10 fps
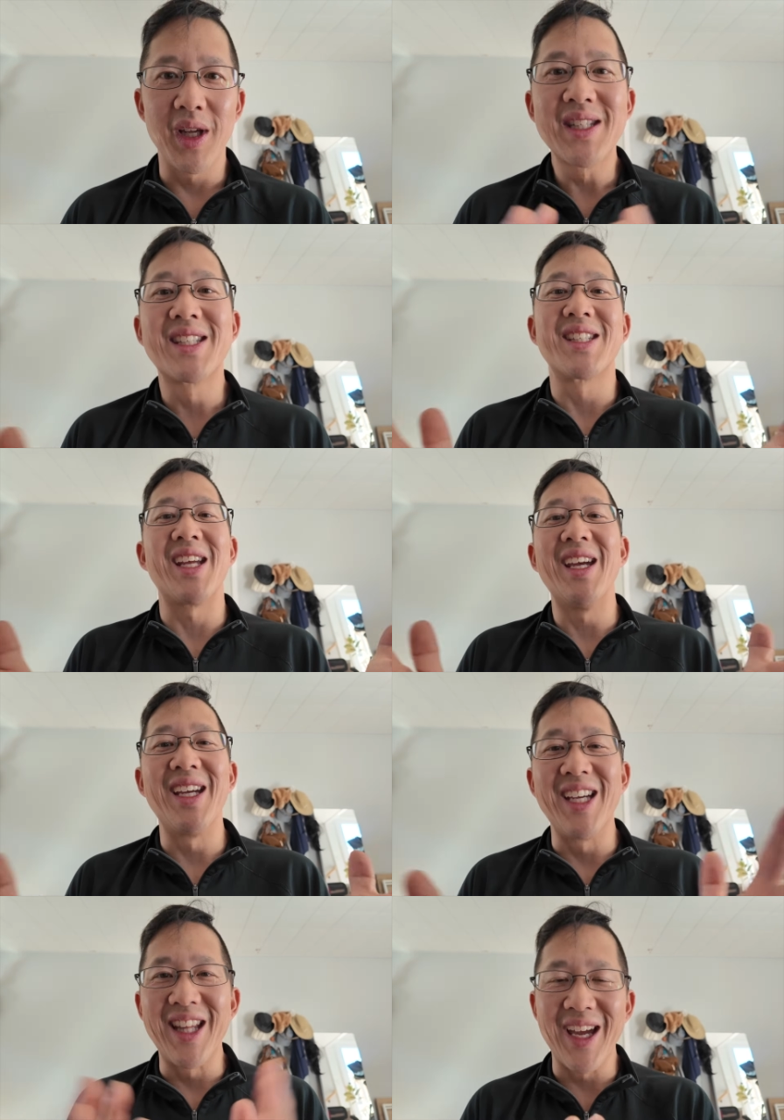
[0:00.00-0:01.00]
Let's
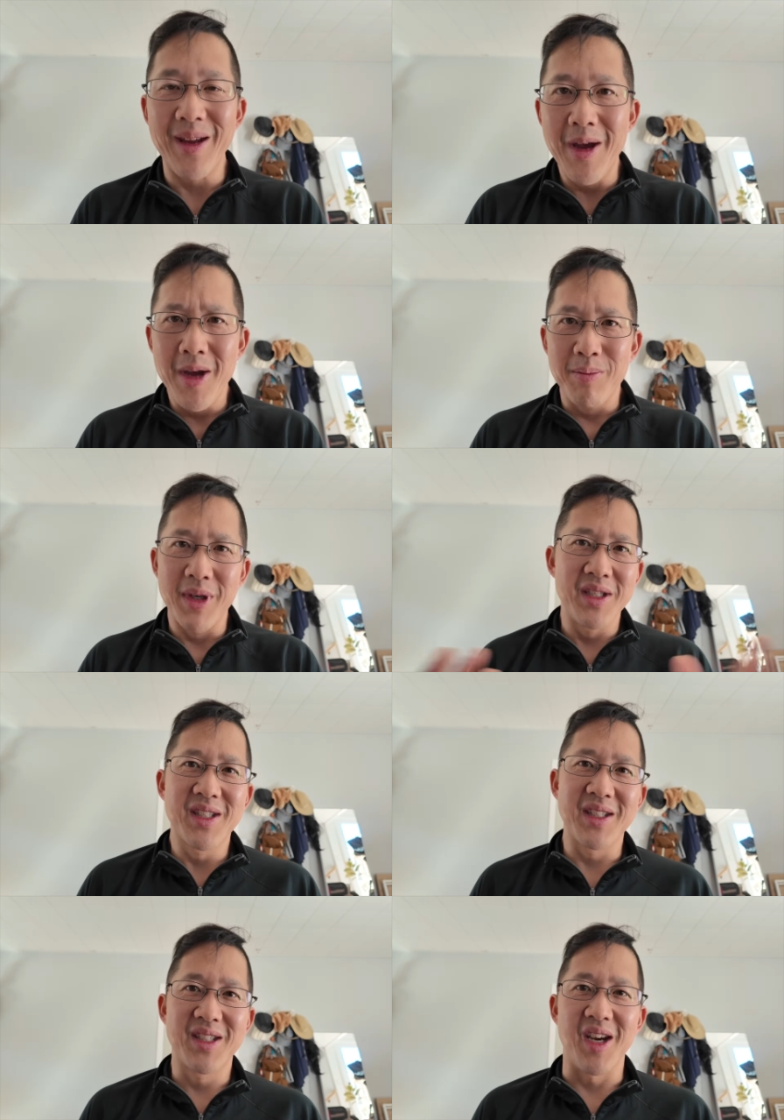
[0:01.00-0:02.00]
say that
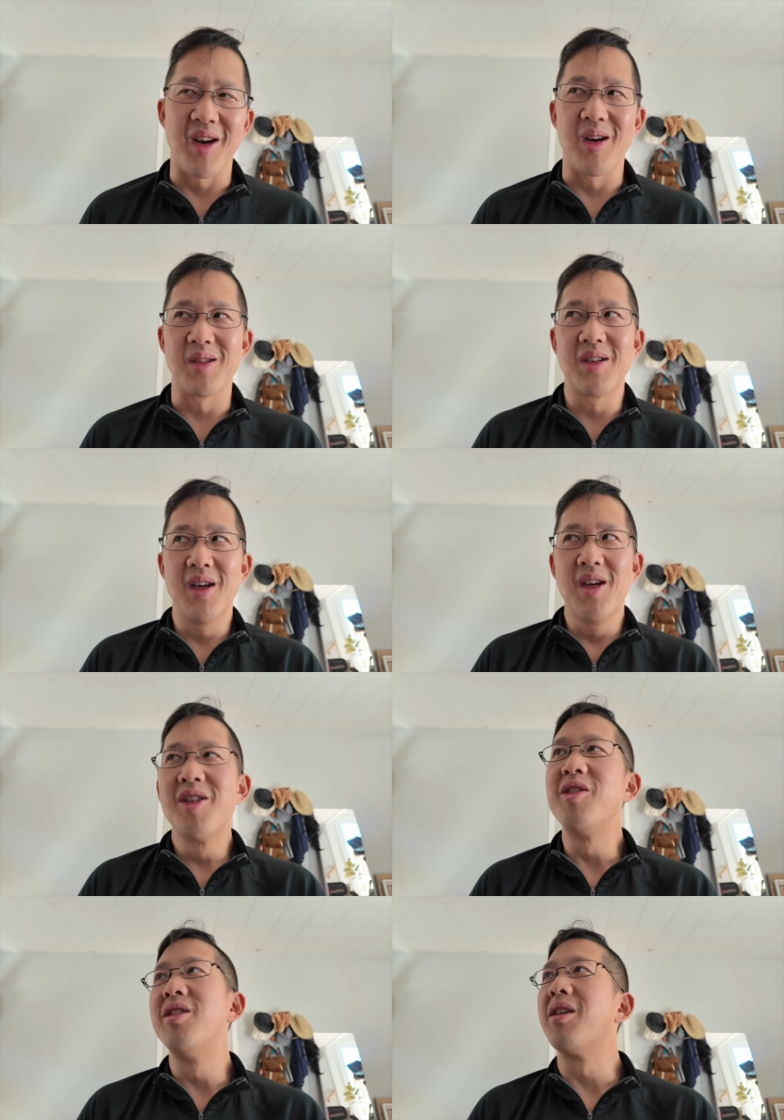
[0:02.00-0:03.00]
meniscus tears
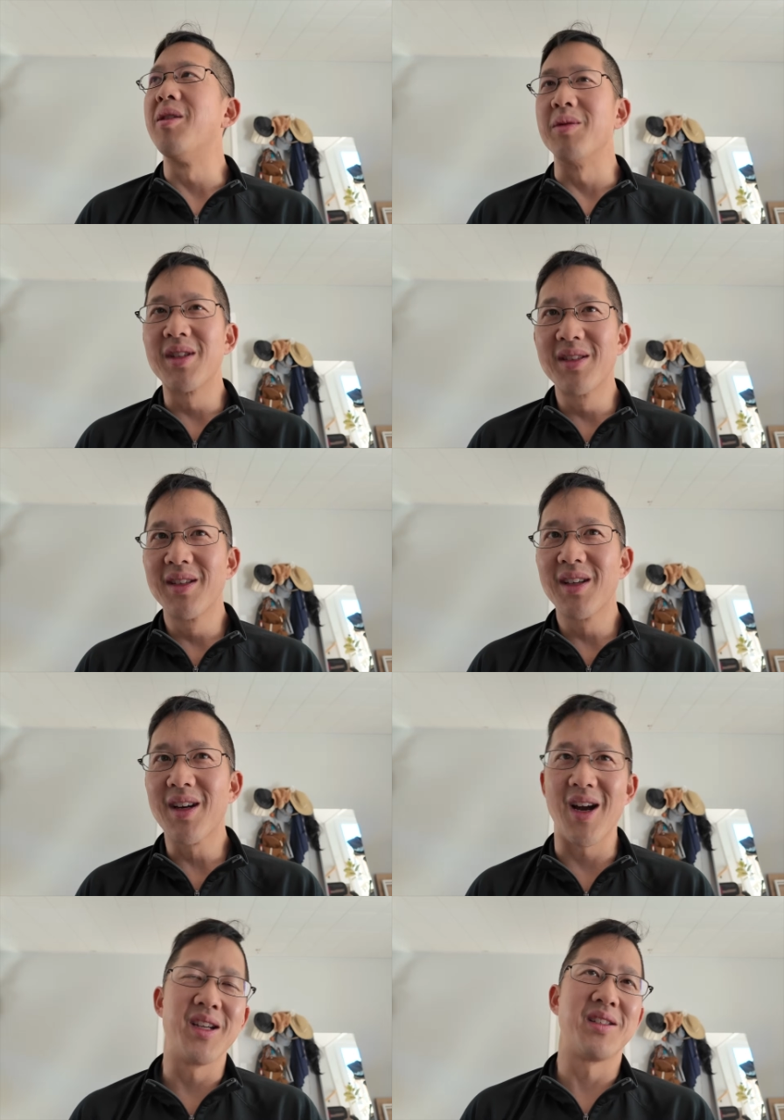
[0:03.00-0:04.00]
don't
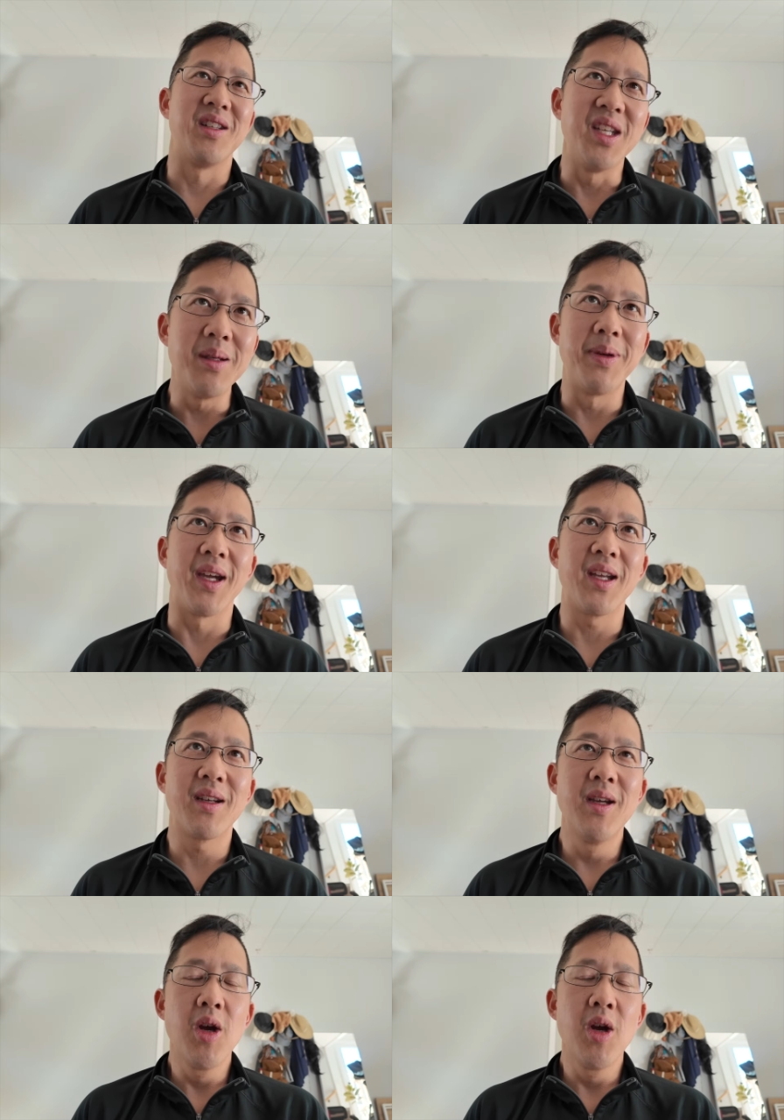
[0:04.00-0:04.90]
cause knee pain.